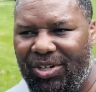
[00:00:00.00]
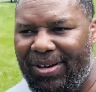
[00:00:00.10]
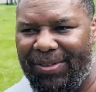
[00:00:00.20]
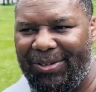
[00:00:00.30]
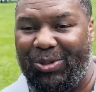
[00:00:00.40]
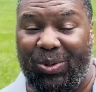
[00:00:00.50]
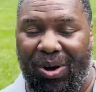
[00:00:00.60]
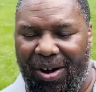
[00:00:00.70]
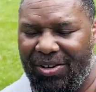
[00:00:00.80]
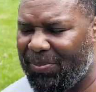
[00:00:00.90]
Nothing too
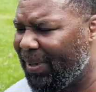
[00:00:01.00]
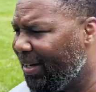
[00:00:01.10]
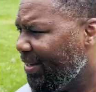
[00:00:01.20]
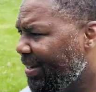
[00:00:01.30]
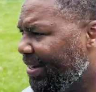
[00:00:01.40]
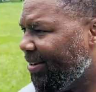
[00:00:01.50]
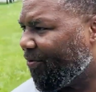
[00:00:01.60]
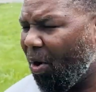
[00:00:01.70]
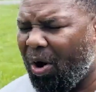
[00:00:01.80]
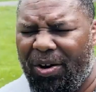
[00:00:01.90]
large, but
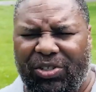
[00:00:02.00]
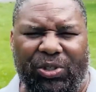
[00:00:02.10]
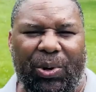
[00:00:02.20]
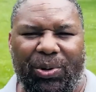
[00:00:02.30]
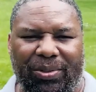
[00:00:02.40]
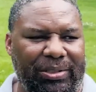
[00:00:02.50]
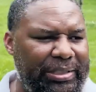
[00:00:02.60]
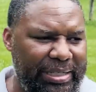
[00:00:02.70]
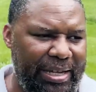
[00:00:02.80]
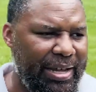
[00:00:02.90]
frogs, turtles,